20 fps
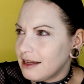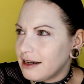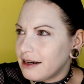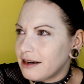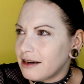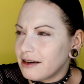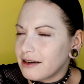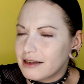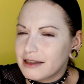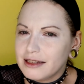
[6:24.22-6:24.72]

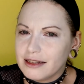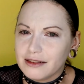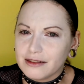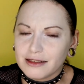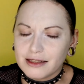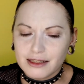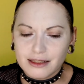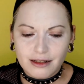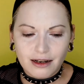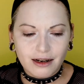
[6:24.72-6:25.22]
they're kill
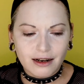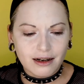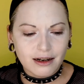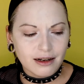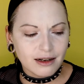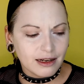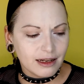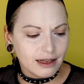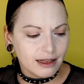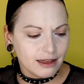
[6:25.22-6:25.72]

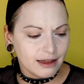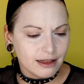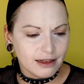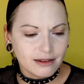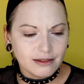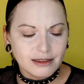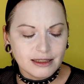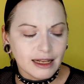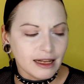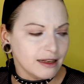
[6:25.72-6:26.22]
star and
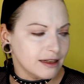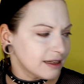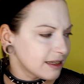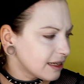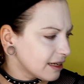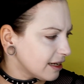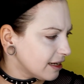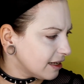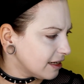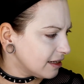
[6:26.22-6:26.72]
they're
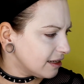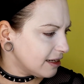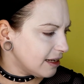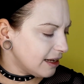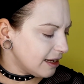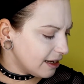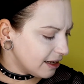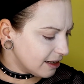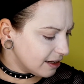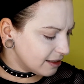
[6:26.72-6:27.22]
delicate,
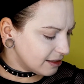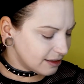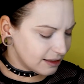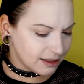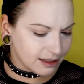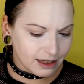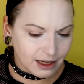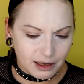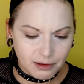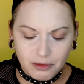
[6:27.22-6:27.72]

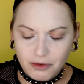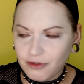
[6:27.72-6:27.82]
and I'm